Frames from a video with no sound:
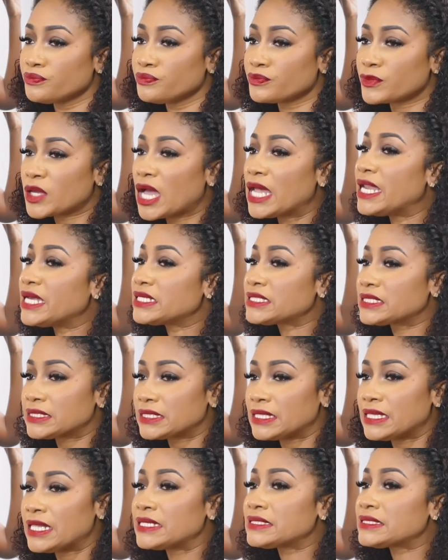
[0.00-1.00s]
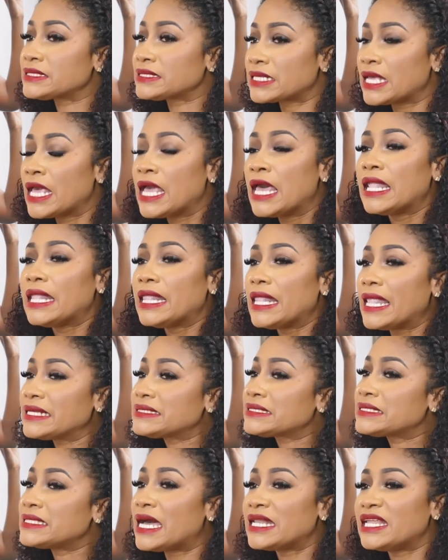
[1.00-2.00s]
Cause
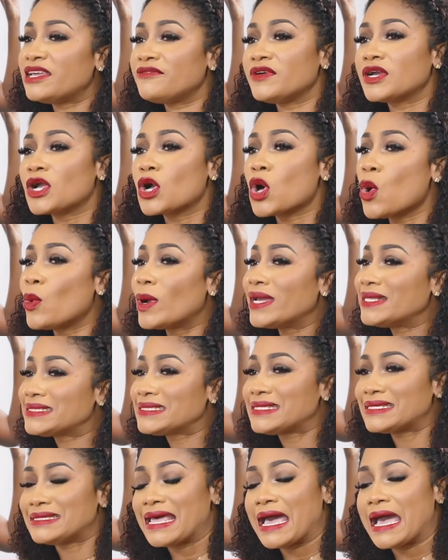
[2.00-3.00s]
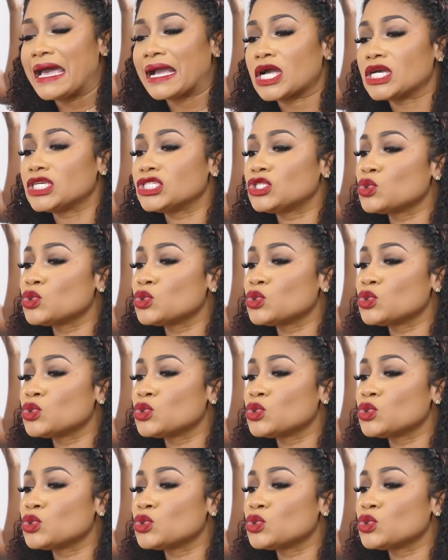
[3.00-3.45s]
let's not even go into that because